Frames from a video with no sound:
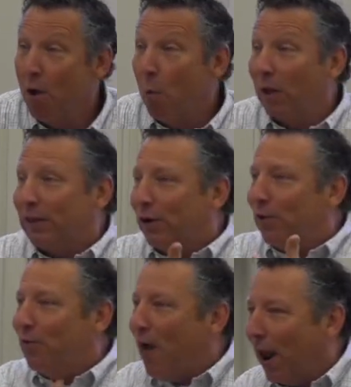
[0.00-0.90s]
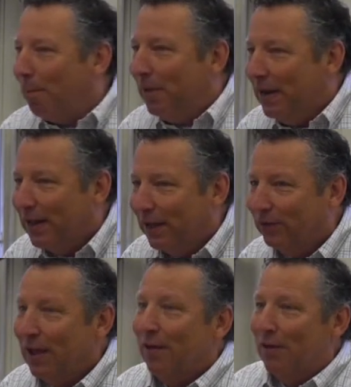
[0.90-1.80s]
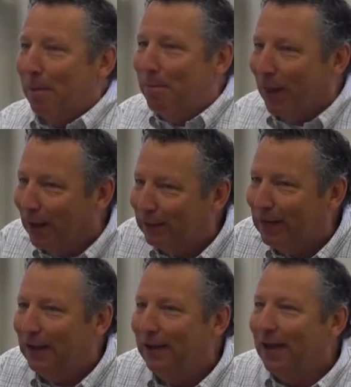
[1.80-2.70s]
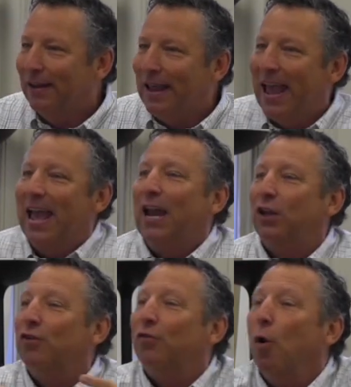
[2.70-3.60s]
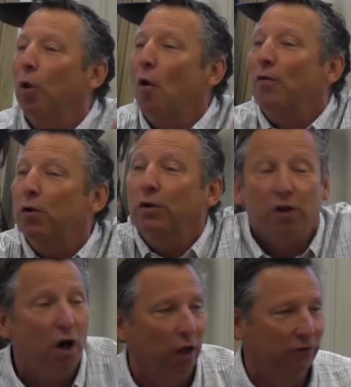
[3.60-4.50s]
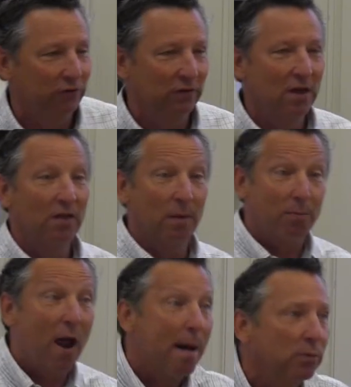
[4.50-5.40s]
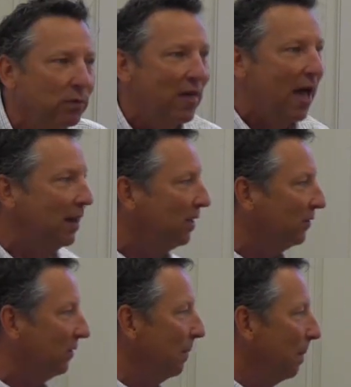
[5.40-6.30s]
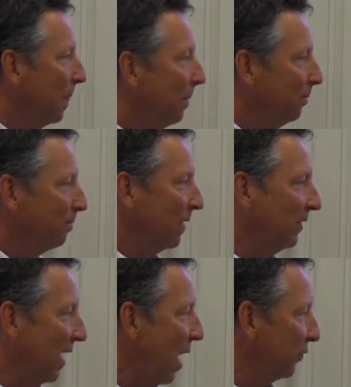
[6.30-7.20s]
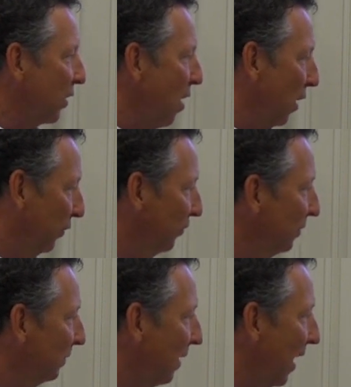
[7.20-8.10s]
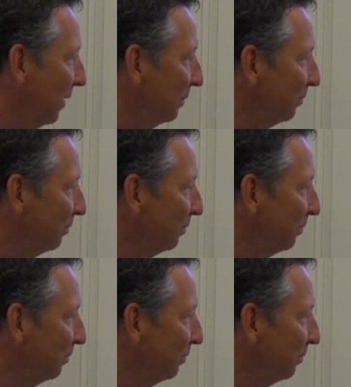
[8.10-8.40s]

What they're developing is the ability to hand control over to adults. The problem with that is it's a house of cards, right?